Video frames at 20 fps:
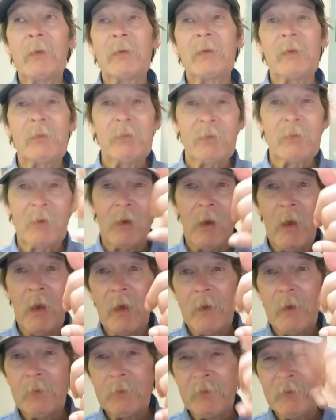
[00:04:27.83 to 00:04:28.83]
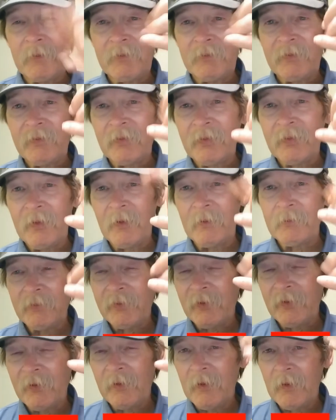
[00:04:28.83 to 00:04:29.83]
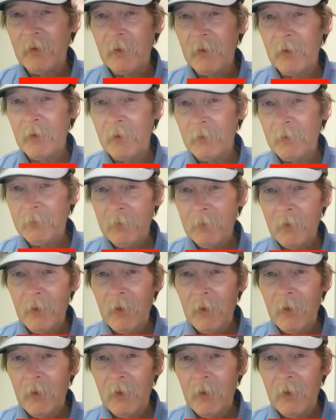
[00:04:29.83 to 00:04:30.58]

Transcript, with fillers: subscribe, give us a thumbs up.